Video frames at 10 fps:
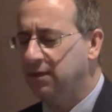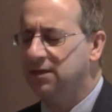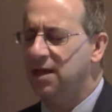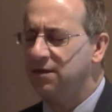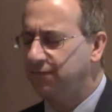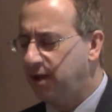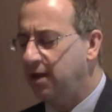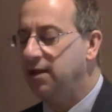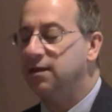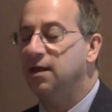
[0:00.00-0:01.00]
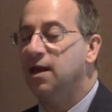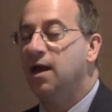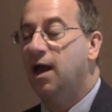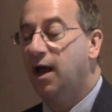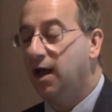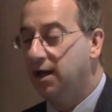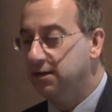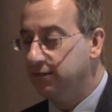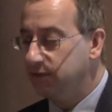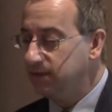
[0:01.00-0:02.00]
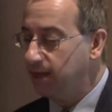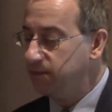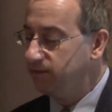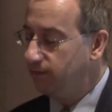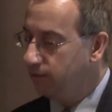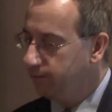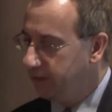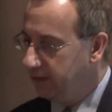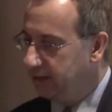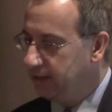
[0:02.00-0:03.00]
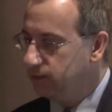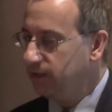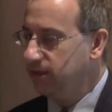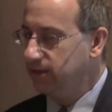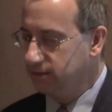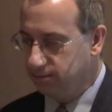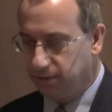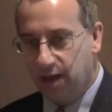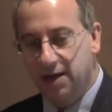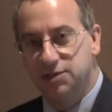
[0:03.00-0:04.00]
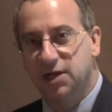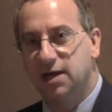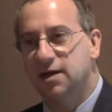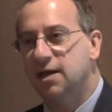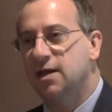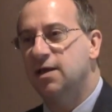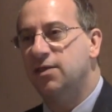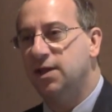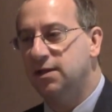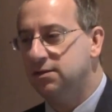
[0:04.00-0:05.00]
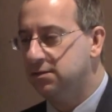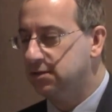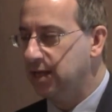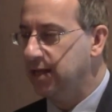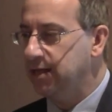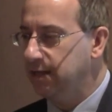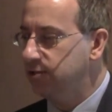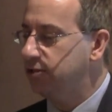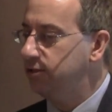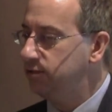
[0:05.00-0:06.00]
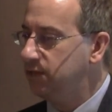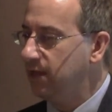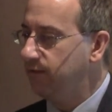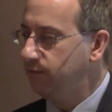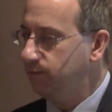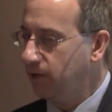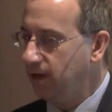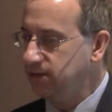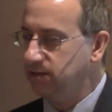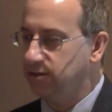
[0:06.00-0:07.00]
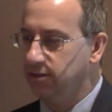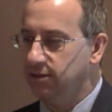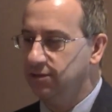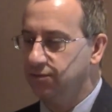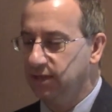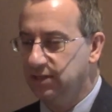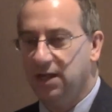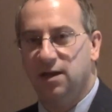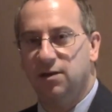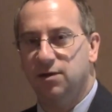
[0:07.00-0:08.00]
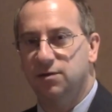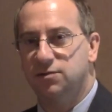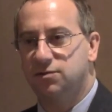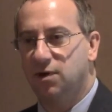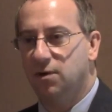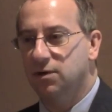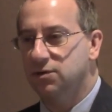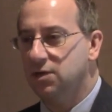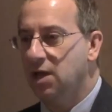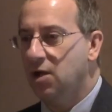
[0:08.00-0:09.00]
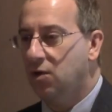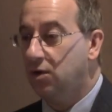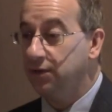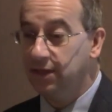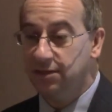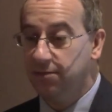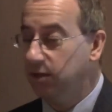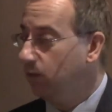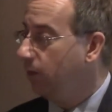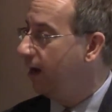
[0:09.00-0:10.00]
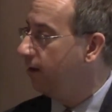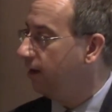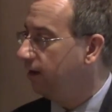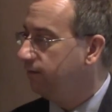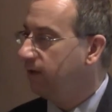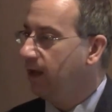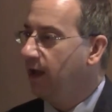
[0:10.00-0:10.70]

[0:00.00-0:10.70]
identifying different types of vulnerabilities within the supply chain. Things and issues that food processors, retailers, growers all need to be aware of,